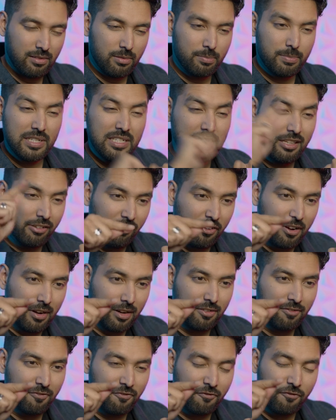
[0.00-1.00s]
will be
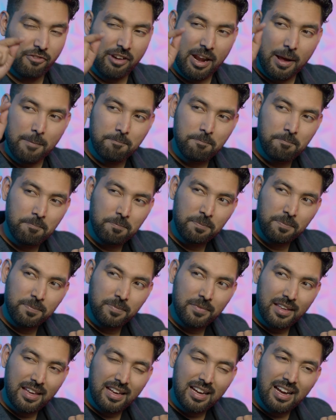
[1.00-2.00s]
different from
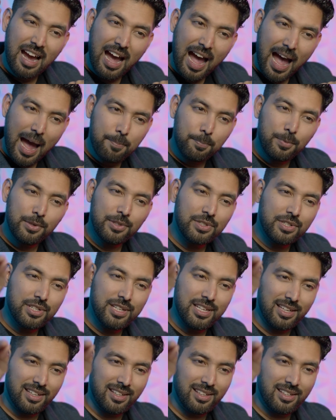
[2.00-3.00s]
an apple
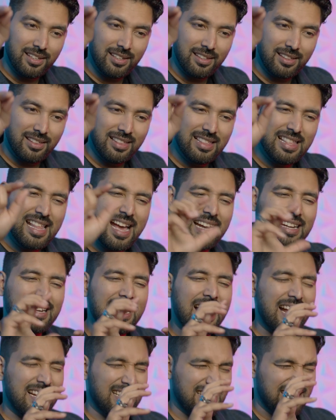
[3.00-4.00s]
tree
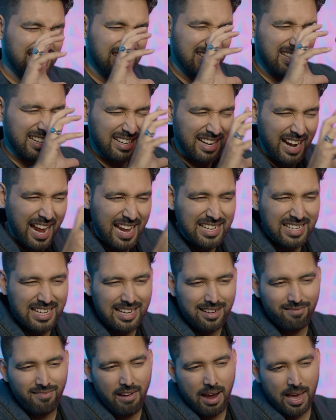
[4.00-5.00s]
that has the right
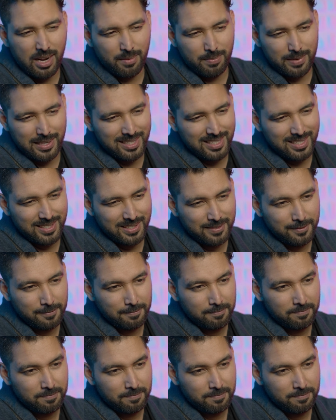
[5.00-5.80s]
environment,